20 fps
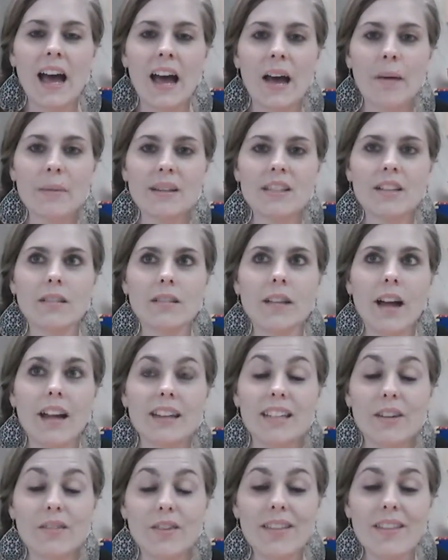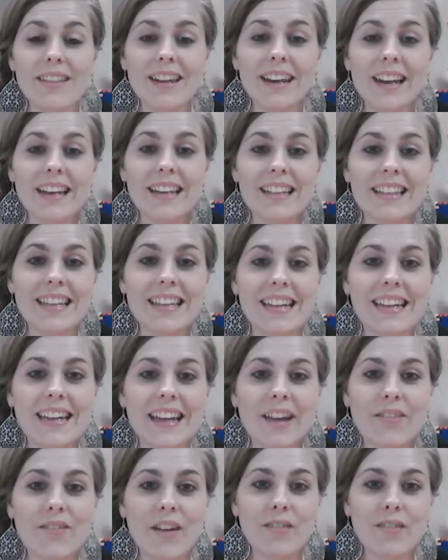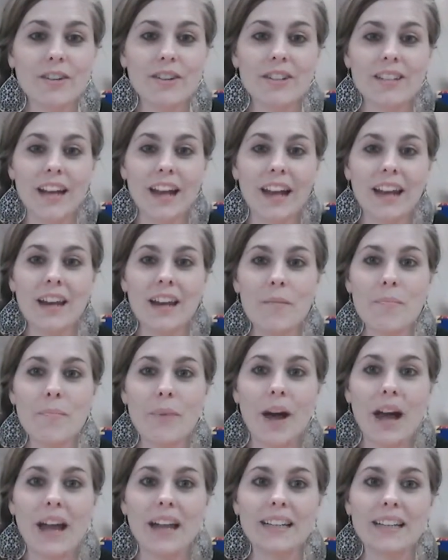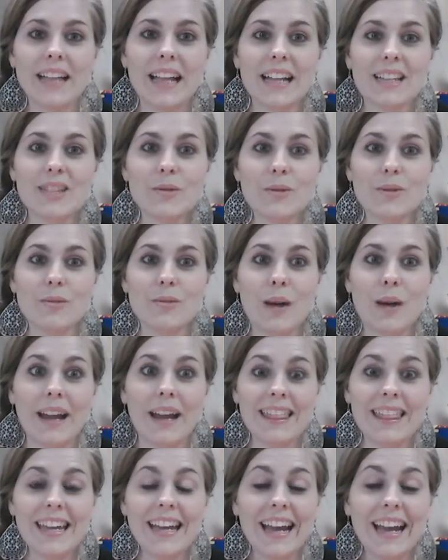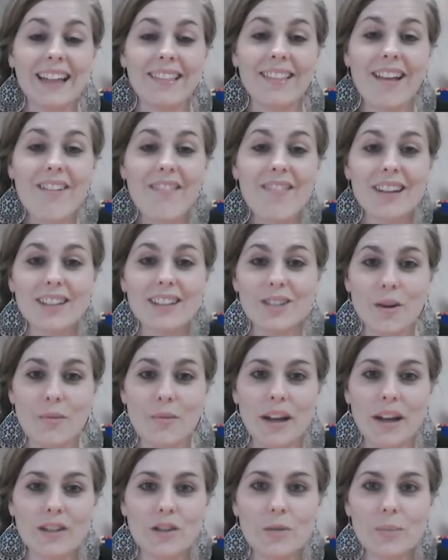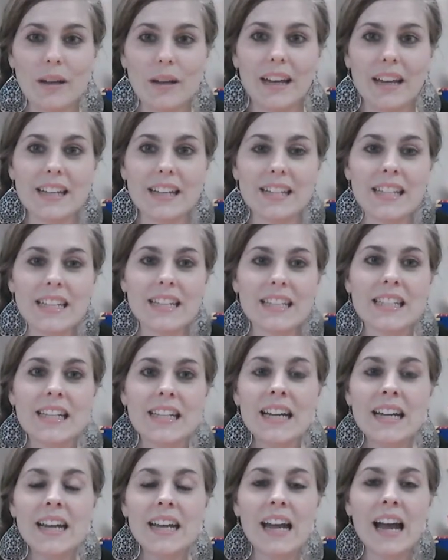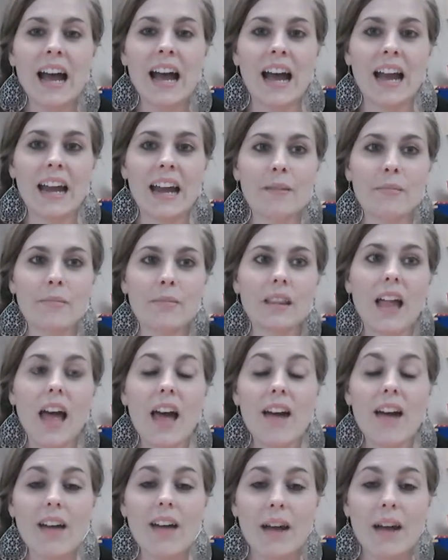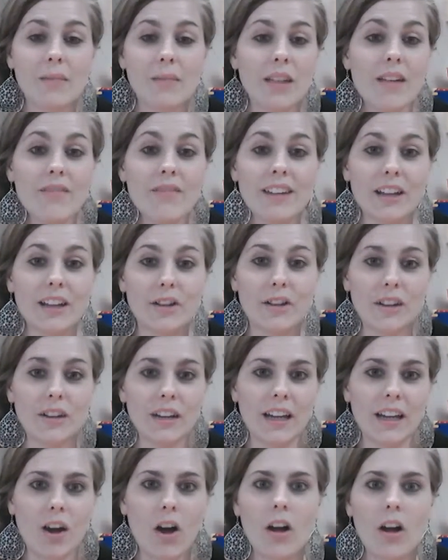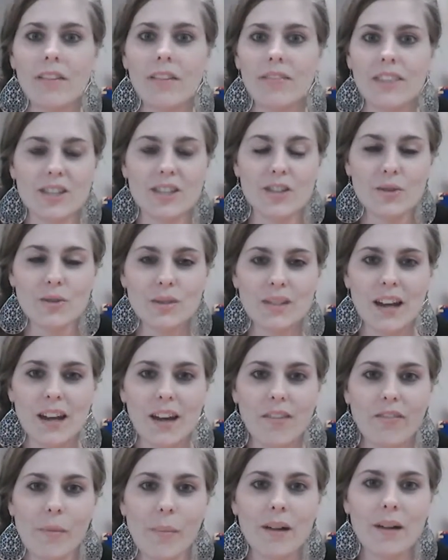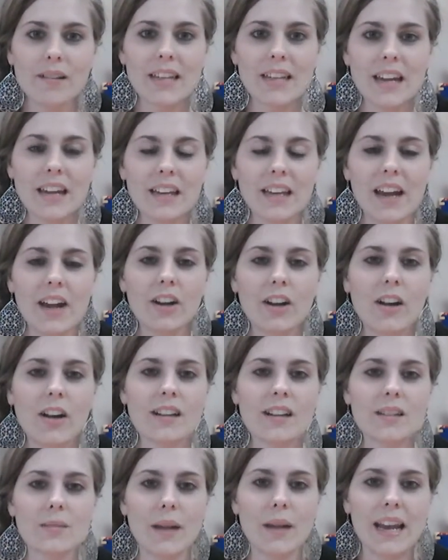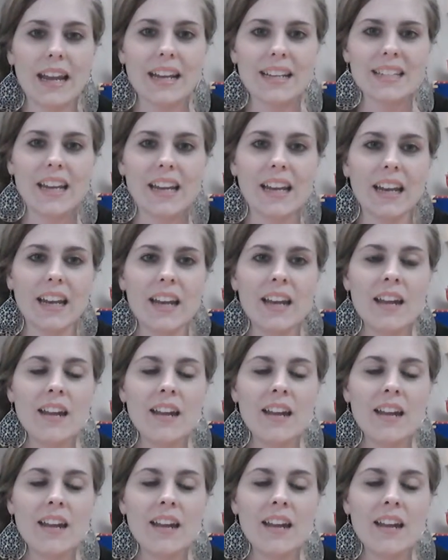It's a lot different than anything I've ever done, but that's why I think I love it so much, because I'm loving learning all of this new stuff about skincare and cosmetics, and